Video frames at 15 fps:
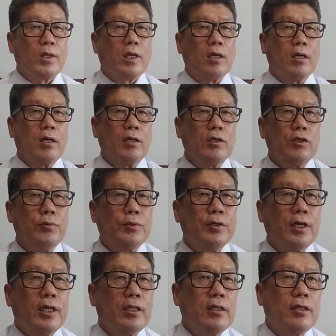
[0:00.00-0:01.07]
review
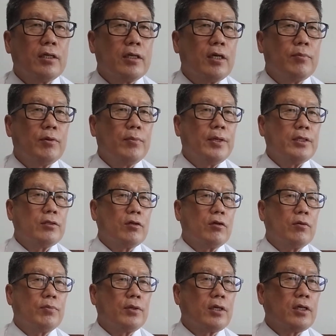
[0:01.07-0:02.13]
and confirmation
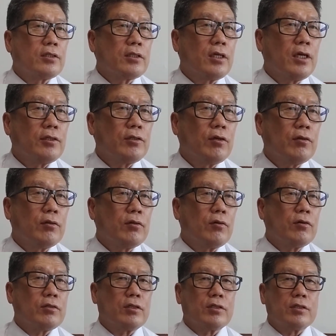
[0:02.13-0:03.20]
of construction
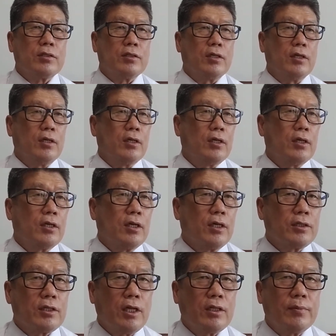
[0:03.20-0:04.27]
cost
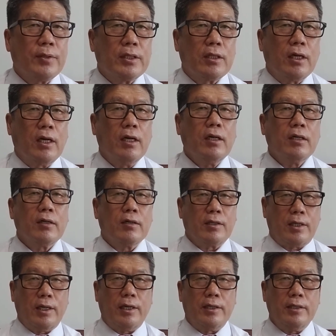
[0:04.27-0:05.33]
statement.
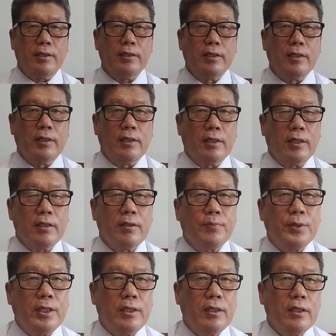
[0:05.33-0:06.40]
Okay, and
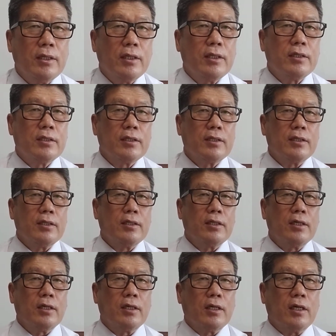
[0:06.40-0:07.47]
B is the
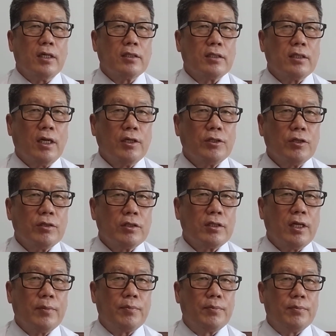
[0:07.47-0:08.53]
construction
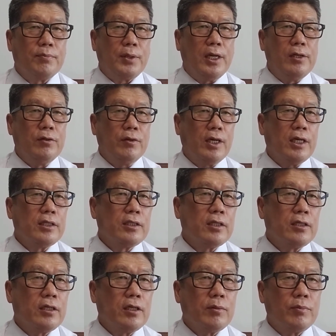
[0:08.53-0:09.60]
step, value
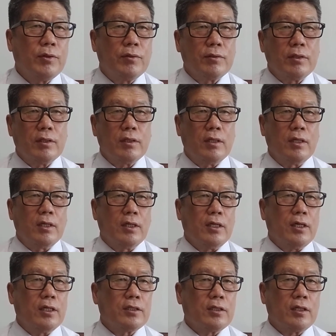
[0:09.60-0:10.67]
engineering for the
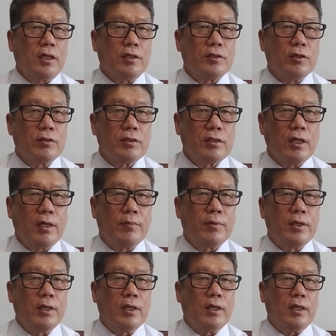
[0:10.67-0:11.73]
construction step,
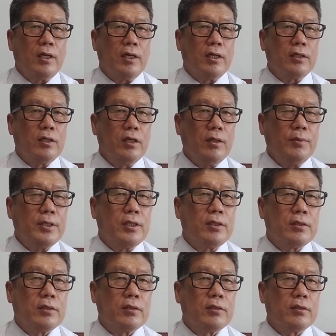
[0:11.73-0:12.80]

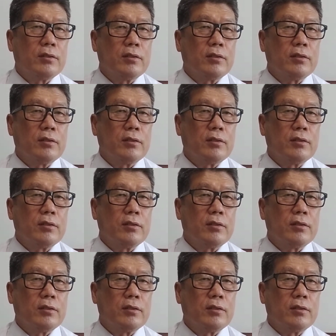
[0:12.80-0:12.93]
activities